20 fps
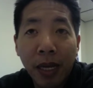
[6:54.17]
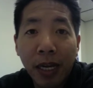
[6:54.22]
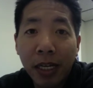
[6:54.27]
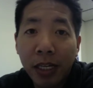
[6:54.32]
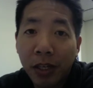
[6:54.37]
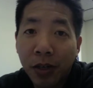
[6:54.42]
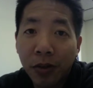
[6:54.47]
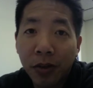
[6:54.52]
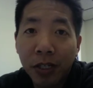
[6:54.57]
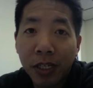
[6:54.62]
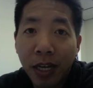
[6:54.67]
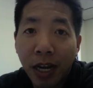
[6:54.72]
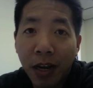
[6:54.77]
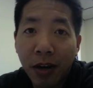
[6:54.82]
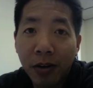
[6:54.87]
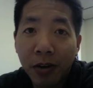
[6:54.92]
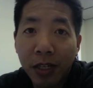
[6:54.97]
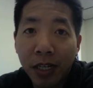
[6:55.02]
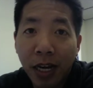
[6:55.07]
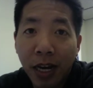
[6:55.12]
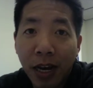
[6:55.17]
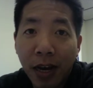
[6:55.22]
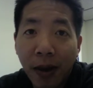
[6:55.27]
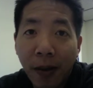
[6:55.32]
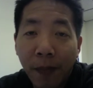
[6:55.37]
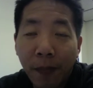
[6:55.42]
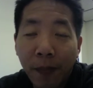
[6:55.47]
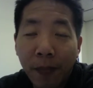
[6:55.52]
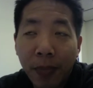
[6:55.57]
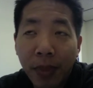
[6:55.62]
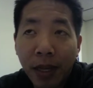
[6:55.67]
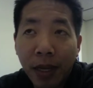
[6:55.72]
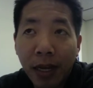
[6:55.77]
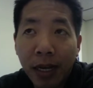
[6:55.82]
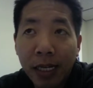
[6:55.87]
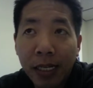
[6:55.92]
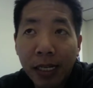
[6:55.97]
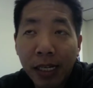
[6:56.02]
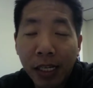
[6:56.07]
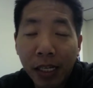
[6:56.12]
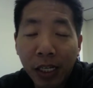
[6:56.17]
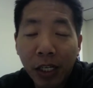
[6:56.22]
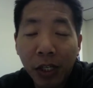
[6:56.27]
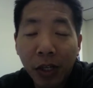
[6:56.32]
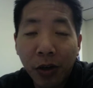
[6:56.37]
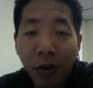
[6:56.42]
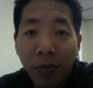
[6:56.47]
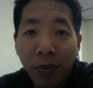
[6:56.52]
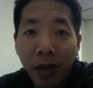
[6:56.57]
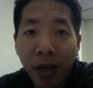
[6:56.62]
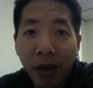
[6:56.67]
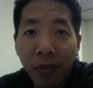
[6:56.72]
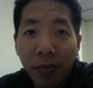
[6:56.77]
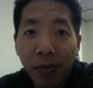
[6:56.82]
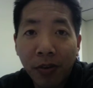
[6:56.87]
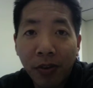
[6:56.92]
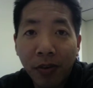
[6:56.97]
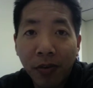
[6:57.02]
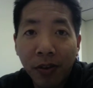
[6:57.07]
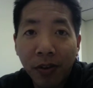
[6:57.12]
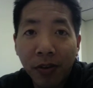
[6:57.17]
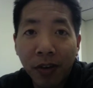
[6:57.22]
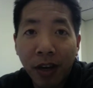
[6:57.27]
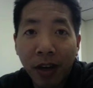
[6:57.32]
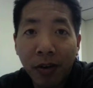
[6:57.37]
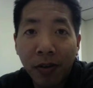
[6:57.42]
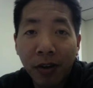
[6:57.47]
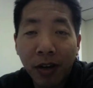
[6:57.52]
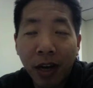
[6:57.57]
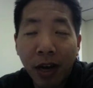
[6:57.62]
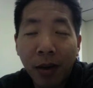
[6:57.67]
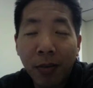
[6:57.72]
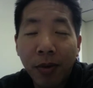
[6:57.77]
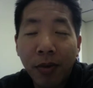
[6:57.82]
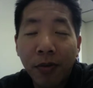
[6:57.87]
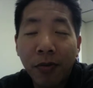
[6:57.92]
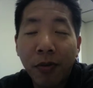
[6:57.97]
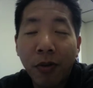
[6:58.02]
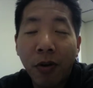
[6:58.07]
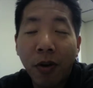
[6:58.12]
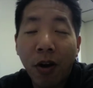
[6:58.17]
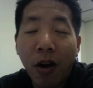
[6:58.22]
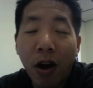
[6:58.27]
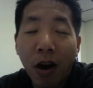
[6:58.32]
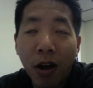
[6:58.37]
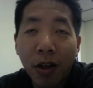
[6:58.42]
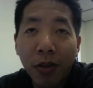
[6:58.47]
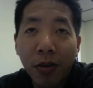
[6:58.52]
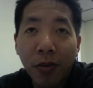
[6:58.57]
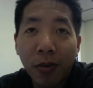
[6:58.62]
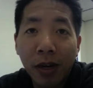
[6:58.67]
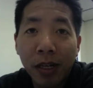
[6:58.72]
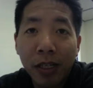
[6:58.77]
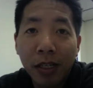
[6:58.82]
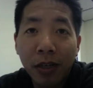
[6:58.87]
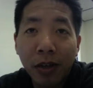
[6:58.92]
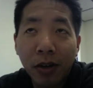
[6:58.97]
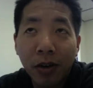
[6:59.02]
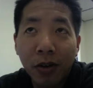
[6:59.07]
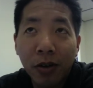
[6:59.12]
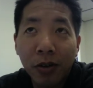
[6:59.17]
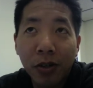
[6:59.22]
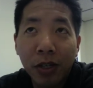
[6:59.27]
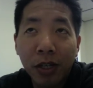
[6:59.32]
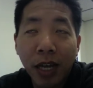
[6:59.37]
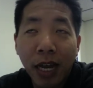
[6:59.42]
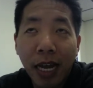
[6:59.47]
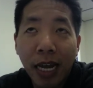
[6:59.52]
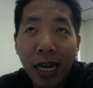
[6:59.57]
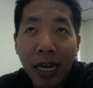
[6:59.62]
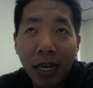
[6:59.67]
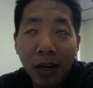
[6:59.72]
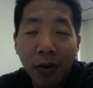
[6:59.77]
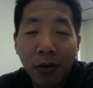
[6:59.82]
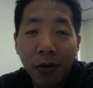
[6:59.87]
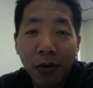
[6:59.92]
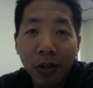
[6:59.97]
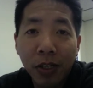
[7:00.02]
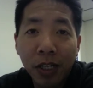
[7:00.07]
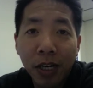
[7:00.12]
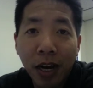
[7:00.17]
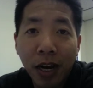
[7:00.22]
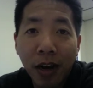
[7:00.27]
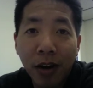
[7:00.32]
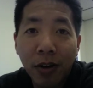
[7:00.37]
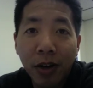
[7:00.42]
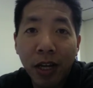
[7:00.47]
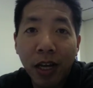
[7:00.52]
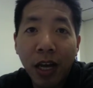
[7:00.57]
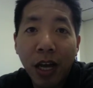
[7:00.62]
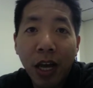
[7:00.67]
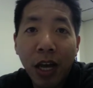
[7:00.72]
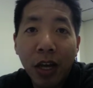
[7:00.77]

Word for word: Eastern Standard Time, 6:30 p.m. Pacific Standard Time. If you are on the West Coast, in Orange County.